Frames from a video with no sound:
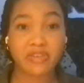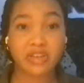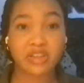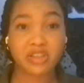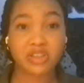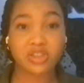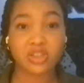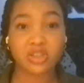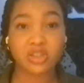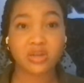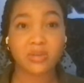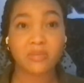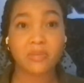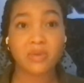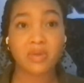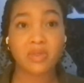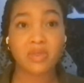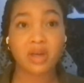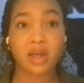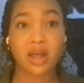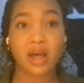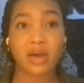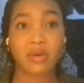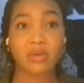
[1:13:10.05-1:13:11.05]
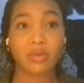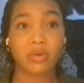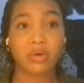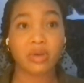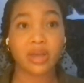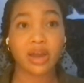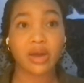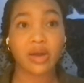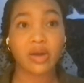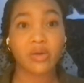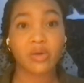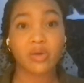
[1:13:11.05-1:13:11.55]
It's just something that I will
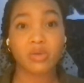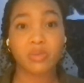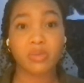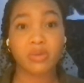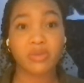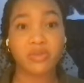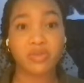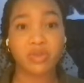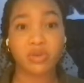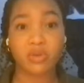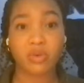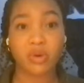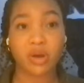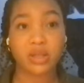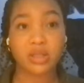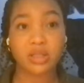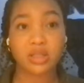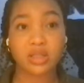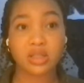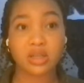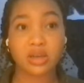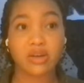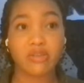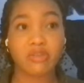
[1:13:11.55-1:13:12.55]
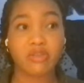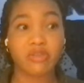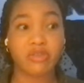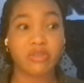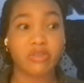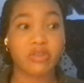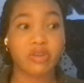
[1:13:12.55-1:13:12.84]
carry with me for the rest of